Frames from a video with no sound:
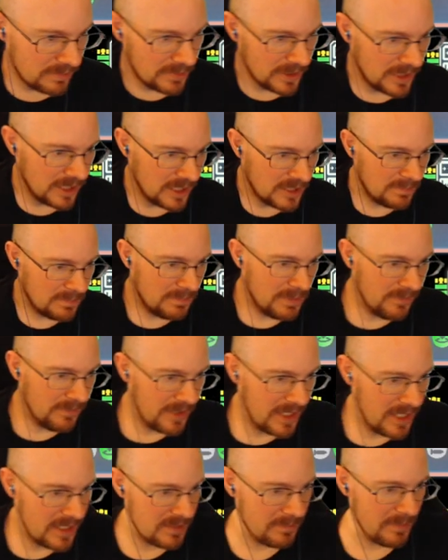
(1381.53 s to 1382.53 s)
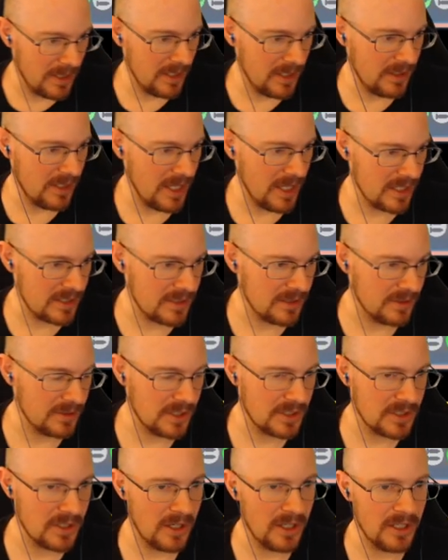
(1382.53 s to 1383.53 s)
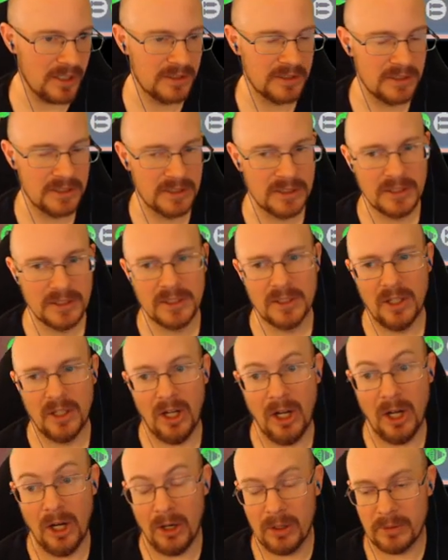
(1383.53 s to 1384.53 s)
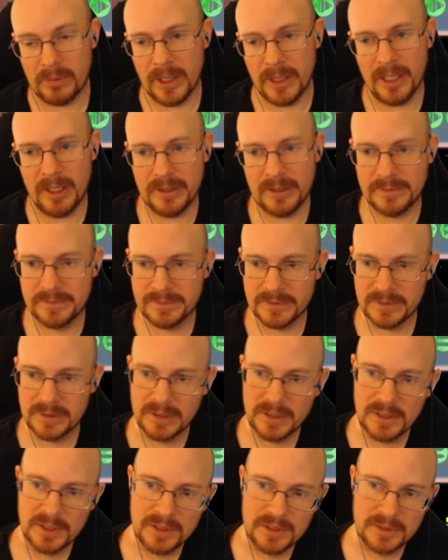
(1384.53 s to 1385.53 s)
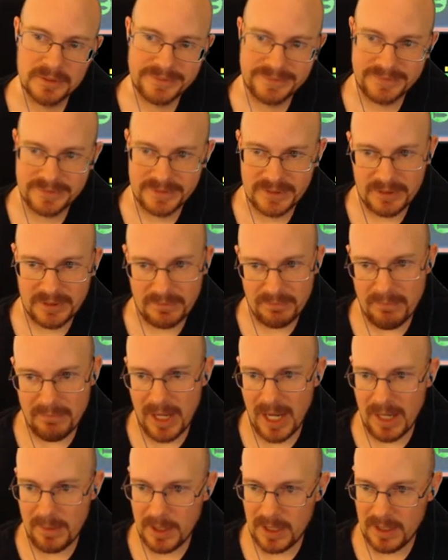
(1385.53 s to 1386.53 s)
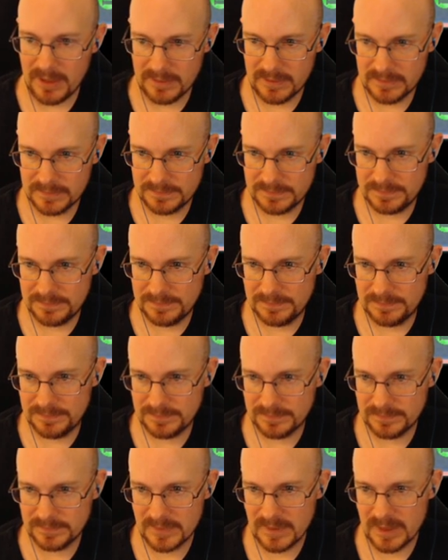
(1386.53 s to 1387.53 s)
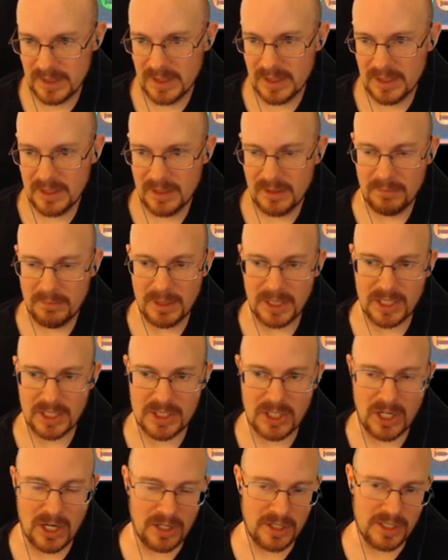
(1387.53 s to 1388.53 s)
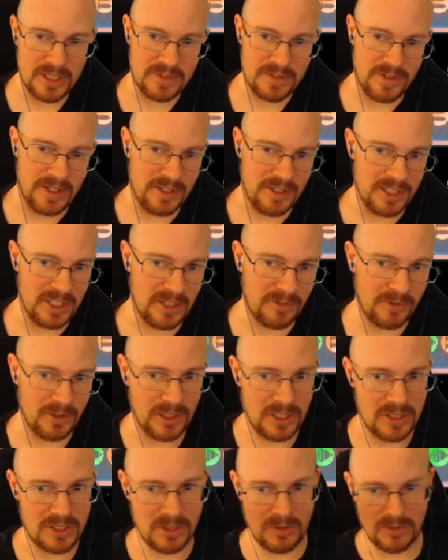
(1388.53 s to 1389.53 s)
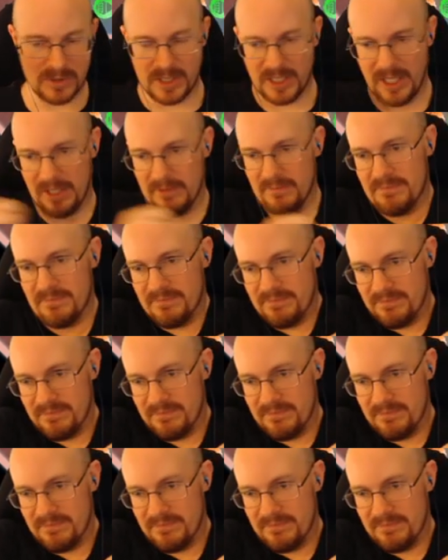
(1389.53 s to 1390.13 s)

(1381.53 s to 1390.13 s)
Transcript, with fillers: Because B flat is a pain in the ass on guitar. Oh well, maybe. But guitar is very differently tuned than